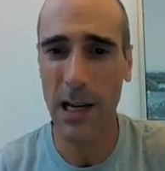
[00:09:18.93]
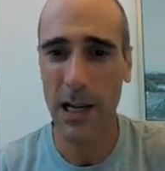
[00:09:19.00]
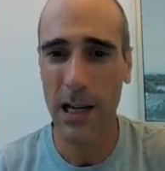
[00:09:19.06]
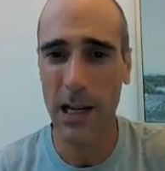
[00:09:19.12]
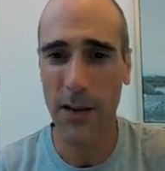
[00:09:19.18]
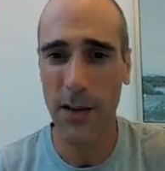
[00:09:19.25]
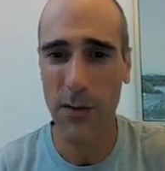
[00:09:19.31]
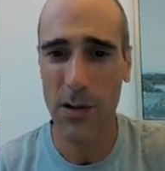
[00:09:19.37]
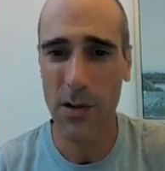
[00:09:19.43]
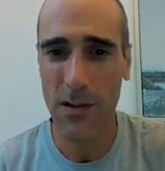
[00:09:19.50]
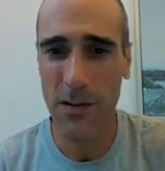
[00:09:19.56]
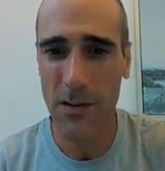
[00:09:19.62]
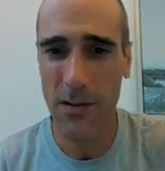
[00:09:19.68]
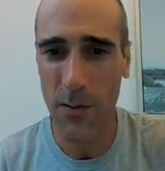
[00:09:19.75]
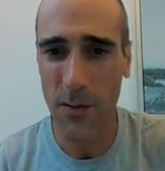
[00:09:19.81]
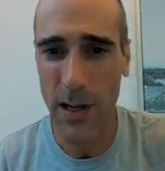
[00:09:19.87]
if you
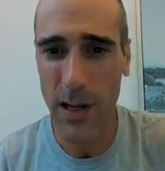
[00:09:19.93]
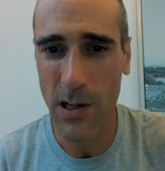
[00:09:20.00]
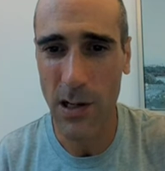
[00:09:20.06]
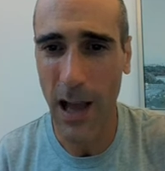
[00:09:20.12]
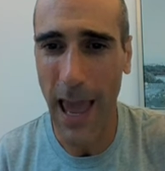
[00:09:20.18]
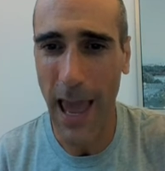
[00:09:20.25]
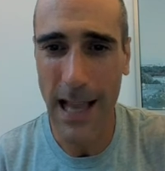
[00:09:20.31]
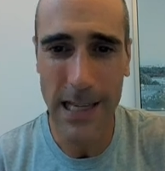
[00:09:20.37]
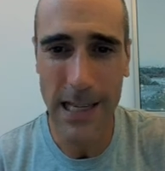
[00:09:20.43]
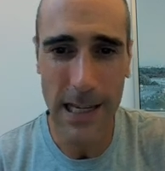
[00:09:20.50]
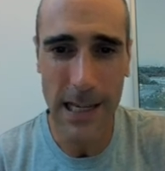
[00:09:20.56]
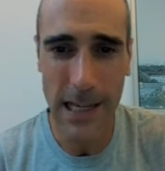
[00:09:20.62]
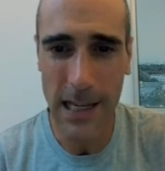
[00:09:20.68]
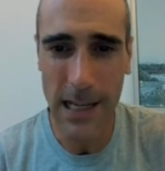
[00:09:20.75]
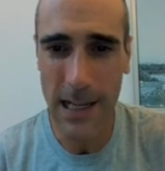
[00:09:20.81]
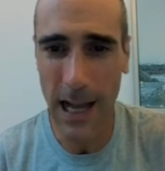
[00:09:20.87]
reach the
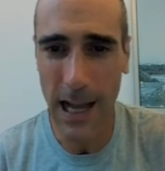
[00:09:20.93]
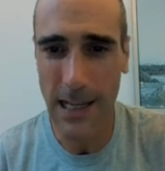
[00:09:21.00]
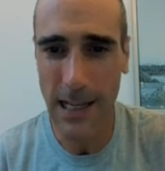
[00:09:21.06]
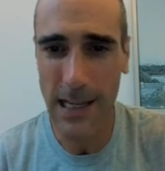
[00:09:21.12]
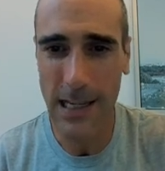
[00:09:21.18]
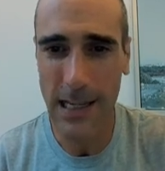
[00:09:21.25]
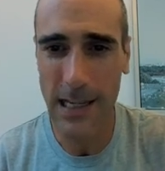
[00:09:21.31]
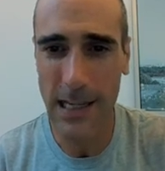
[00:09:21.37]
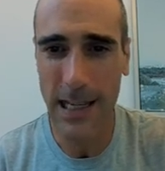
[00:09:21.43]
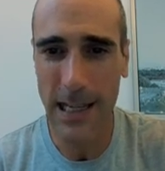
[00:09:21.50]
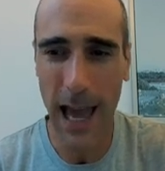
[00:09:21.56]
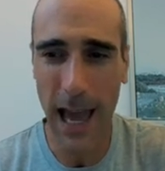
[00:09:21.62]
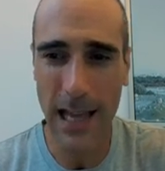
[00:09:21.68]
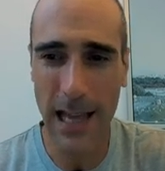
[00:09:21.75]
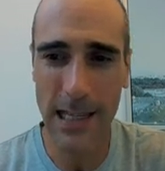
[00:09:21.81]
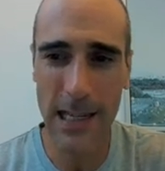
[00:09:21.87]
18, like
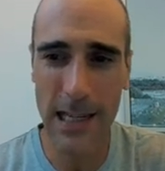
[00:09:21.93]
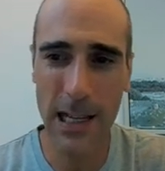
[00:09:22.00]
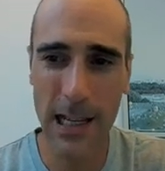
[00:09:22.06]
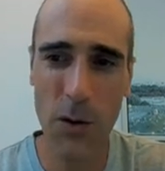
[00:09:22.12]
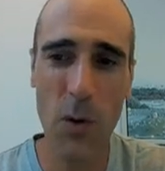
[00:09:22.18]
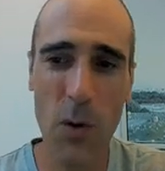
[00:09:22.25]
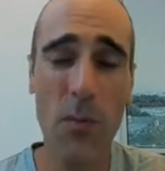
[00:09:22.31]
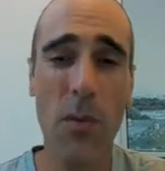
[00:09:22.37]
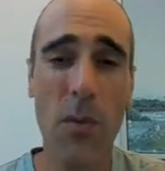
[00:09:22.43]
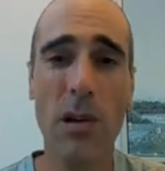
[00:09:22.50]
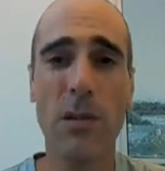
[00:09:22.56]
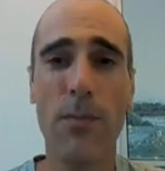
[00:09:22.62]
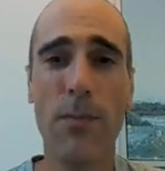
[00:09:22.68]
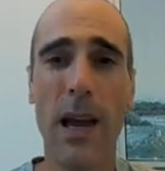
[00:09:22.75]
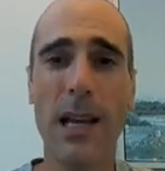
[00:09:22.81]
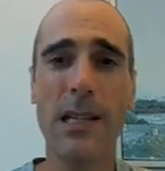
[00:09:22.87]
16, 18, and you want more
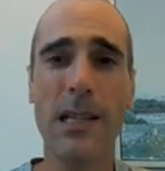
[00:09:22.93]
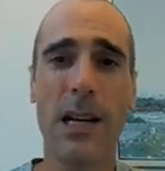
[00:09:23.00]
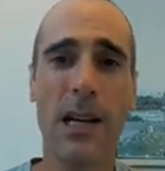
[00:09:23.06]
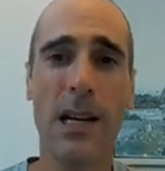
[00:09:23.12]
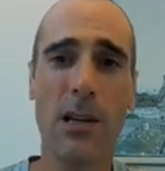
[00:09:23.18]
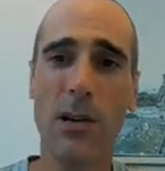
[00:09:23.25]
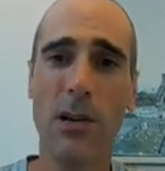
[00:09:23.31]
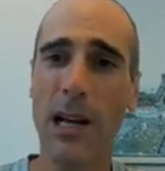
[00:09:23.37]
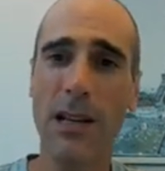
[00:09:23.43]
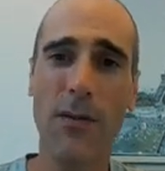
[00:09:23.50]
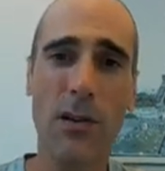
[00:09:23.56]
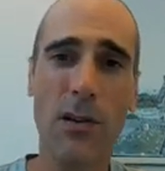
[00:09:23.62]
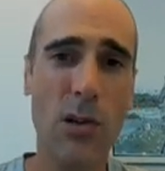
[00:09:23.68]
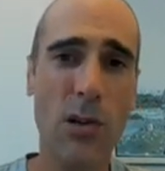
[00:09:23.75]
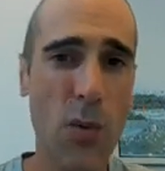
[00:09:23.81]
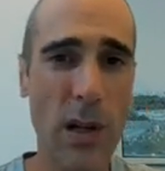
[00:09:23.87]
space, you can
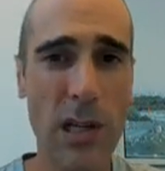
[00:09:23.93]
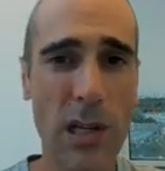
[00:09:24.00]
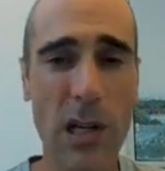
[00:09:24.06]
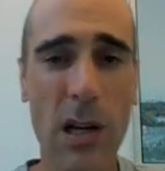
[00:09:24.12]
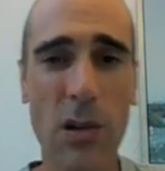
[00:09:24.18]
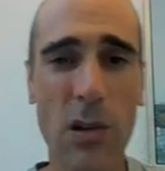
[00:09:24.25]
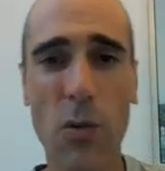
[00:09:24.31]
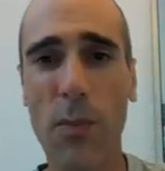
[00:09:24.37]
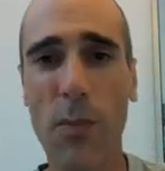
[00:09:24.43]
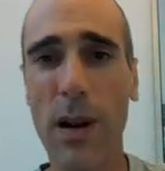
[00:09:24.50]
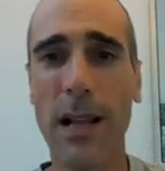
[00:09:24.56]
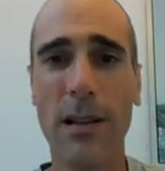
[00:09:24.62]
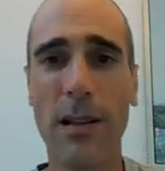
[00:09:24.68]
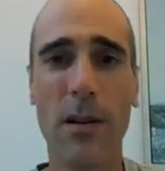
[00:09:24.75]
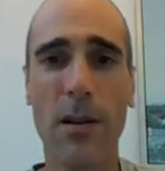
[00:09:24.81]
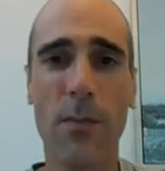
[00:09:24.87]
even switch to
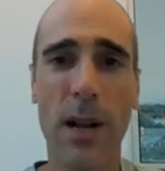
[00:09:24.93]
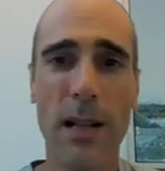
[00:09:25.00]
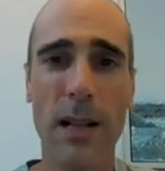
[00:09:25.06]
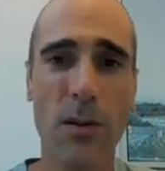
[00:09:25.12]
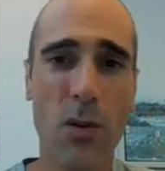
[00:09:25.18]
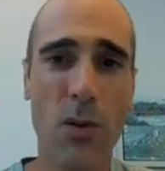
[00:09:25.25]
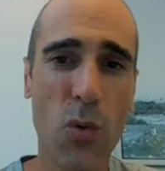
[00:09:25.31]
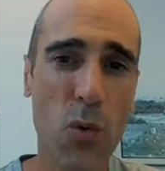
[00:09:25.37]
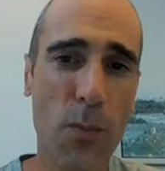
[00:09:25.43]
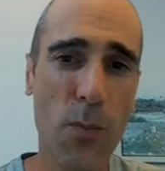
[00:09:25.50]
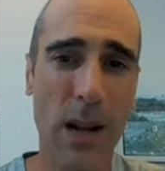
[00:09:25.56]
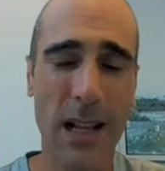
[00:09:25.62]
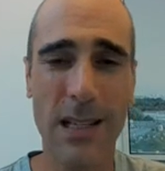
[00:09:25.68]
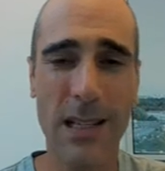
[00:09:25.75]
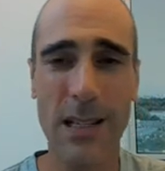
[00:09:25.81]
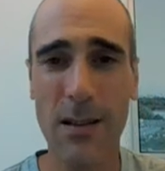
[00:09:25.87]
plan, plan two,
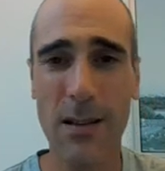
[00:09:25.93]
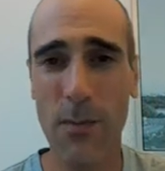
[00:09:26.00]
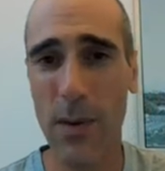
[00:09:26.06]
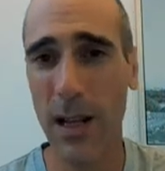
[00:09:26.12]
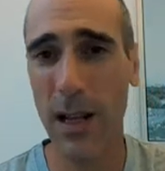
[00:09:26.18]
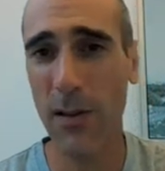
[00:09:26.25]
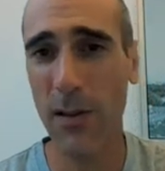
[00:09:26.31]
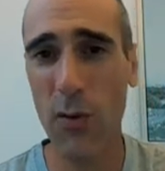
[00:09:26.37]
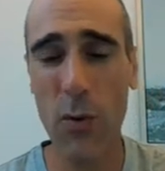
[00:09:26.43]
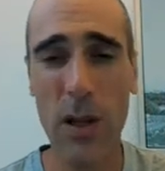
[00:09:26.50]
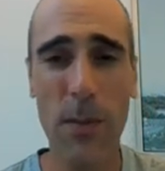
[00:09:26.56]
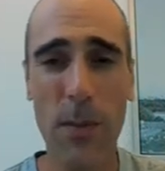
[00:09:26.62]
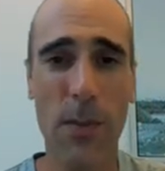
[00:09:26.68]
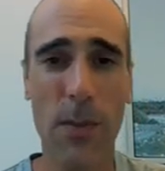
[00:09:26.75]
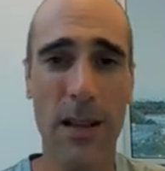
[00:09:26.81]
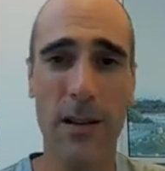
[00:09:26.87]
plan, plan
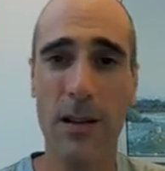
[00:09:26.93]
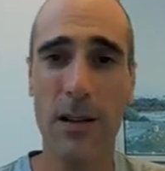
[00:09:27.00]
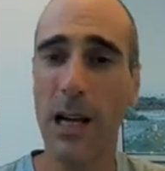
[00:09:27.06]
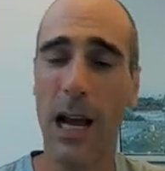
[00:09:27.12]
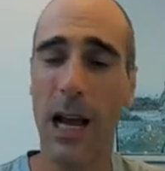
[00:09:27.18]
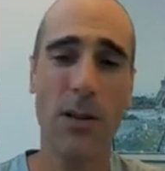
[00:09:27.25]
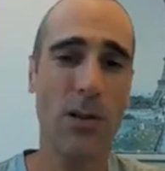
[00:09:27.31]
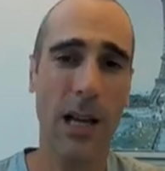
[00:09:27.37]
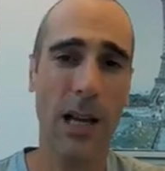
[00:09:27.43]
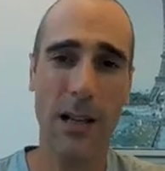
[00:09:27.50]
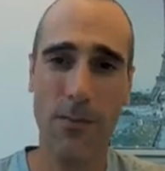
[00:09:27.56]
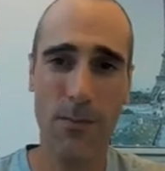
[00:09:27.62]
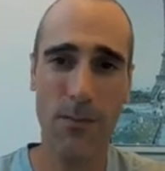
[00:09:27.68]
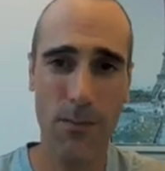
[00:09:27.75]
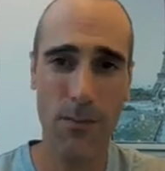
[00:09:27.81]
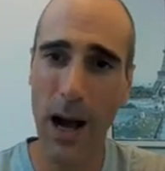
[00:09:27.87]
three, plan, and you
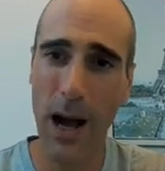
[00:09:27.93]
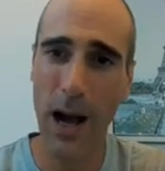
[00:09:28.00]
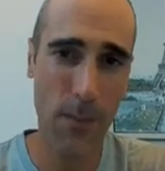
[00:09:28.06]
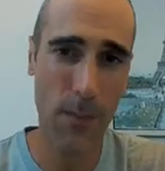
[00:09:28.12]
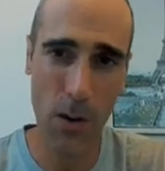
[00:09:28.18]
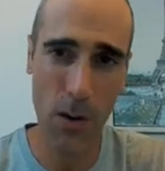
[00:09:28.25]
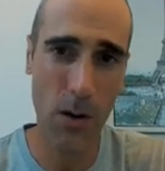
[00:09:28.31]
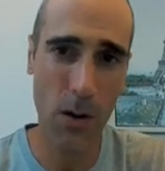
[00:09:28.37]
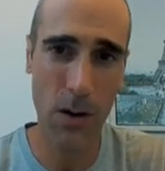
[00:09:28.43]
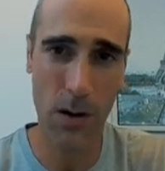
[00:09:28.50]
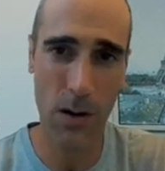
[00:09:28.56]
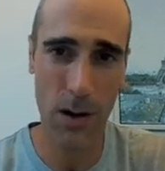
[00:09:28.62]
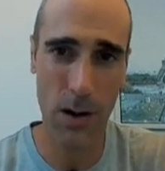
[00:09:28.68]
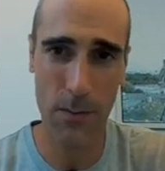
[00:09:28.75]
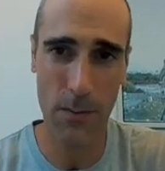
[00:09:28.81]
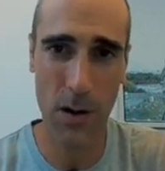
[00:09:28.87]
can buy
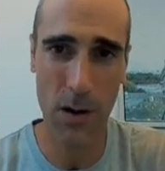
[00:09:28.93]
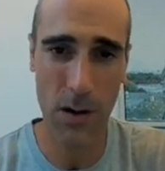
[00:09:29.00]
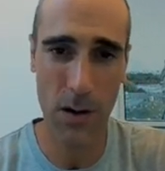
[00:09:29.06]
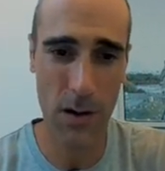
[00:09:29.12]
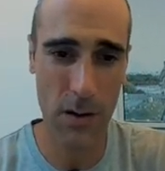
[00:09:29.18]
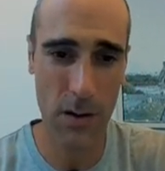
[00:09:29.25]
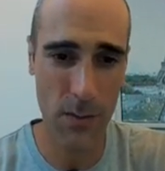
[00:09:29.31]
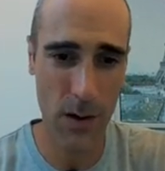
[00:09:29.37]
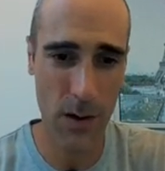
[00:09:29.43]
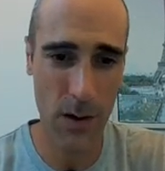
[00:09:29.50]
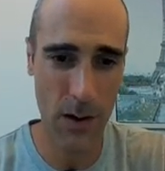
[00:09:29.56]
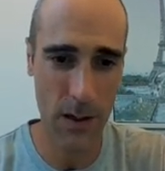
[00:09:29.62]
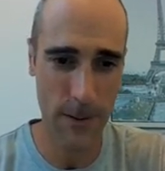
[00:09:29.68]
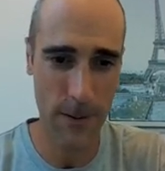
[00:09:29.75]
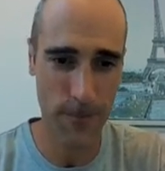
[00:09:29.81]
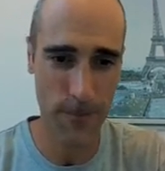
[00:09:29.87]
more, more,
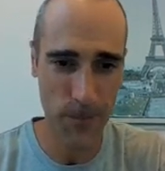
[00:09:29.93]
more